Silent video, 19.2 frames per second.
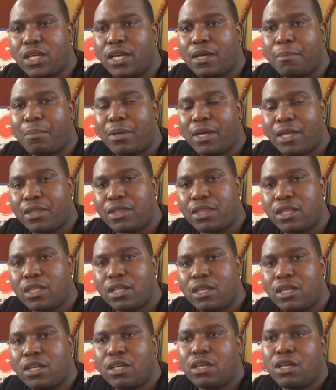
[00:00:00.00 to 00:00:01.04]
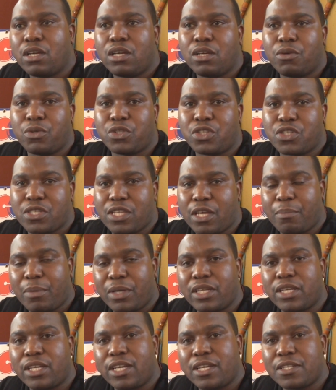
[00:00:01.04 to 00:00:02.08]
Year Path, which is
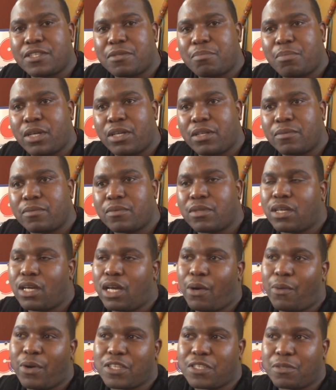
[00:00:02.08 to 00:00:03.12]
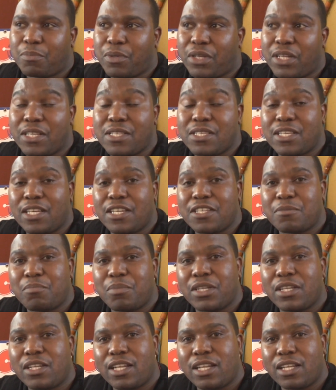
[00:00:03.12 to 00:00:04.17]
happening here at Spur. Our experience here has
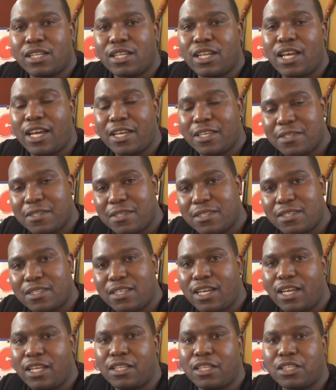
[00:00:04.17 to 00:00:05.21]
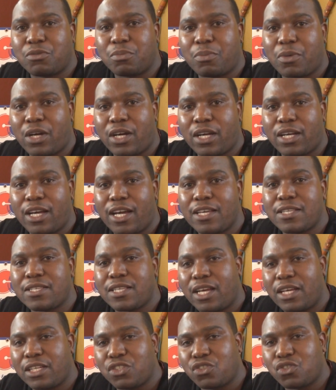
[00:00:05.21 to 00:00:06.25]
been nice, and the guys
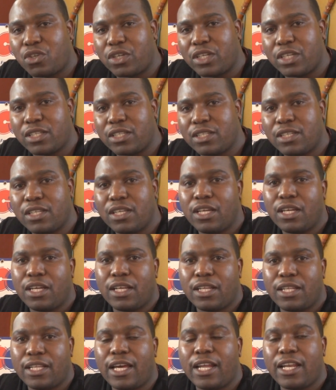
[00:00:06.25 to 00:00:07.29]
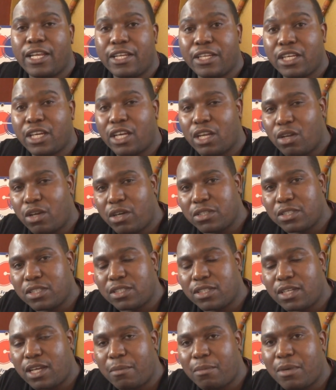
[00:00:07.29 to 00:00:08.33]
are enjoying. They're learning a lot,
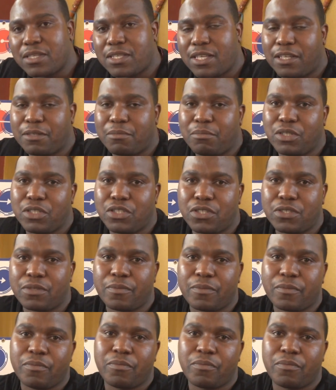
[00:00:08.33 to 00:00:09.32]
I must admit,